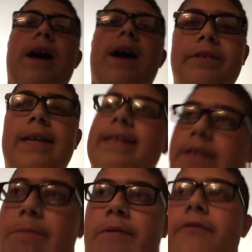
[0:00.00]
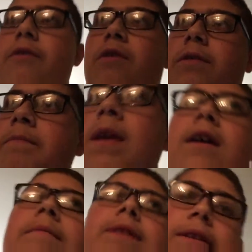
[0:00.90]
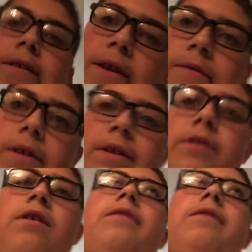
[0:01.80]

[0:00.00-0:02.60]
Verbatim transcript: I've said this before, but that's not what we're going to